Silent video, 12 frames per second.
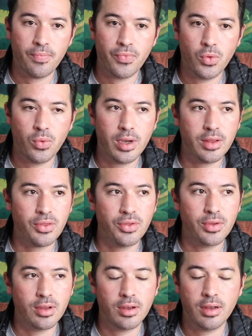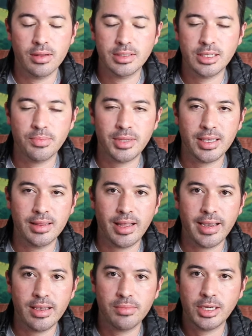with something
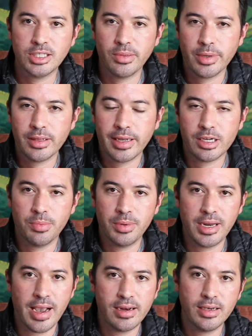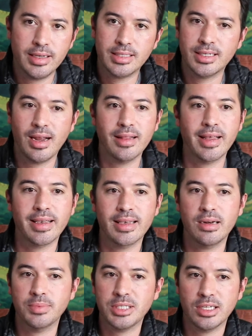light in my stomach, like a banana. It's not like
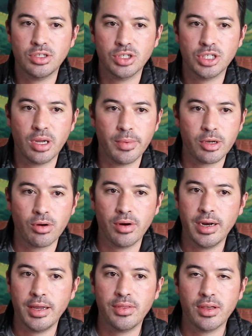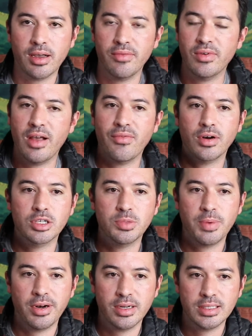it upsets your stomach or anything. I've never
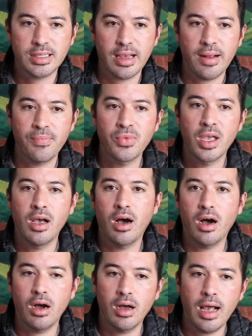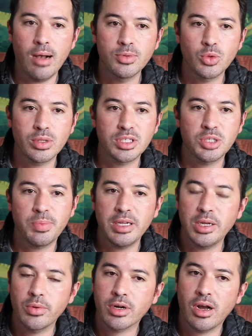experienced that. Helps with a
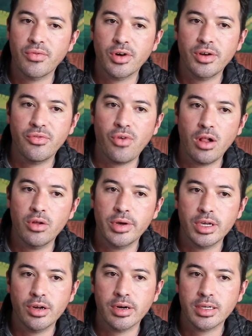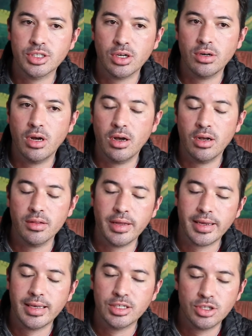speedy recovery following your
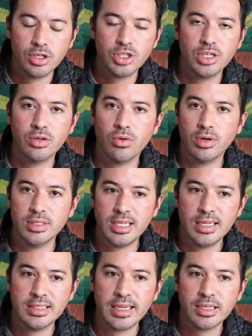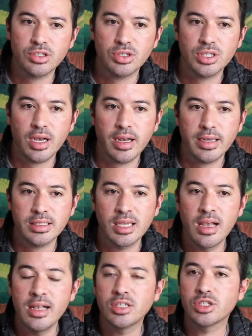exertion or intense exercise.
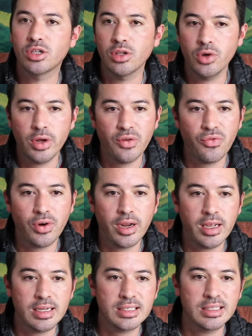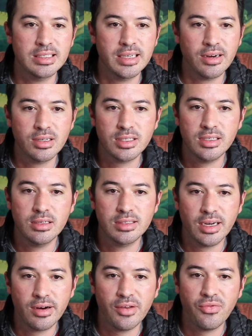It's gluten-free. It's
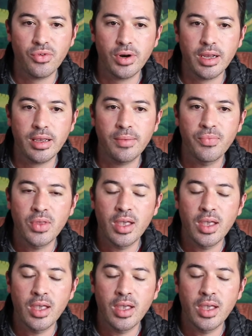dairy-free.